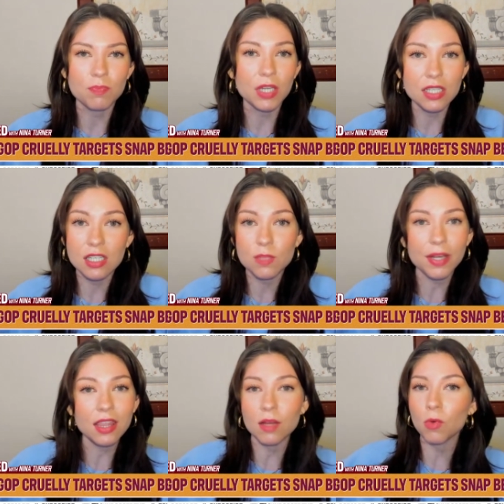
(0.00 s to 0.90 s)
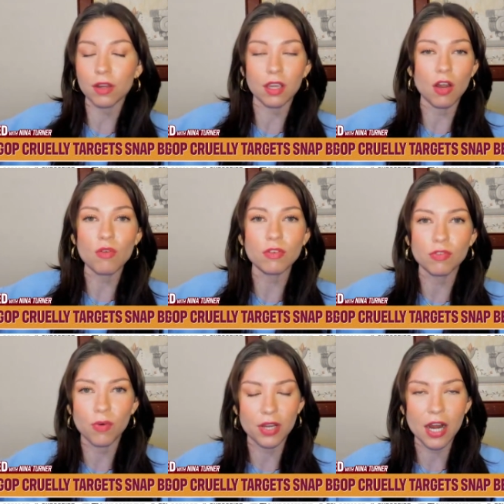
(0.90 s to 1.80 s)
because despite them working over
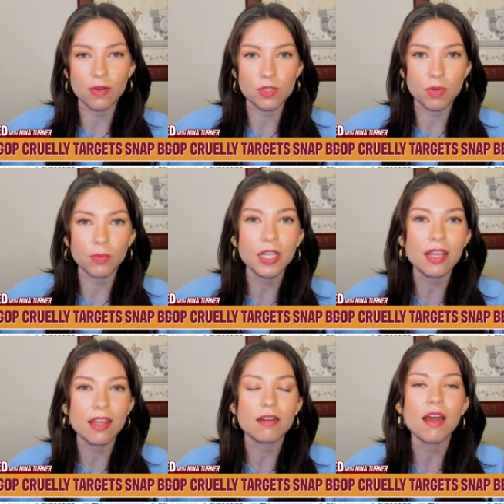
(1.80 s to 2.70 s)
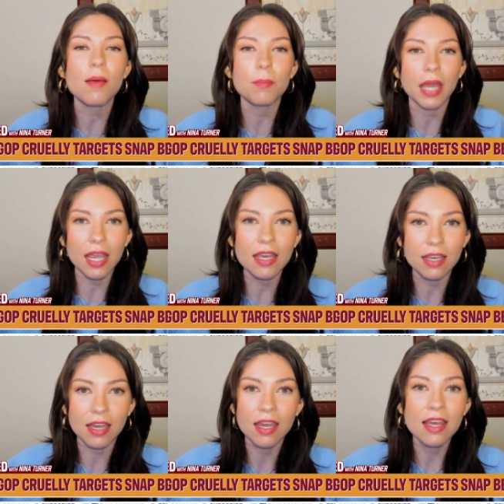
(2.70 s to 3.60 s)
40 hours per week, they're not paying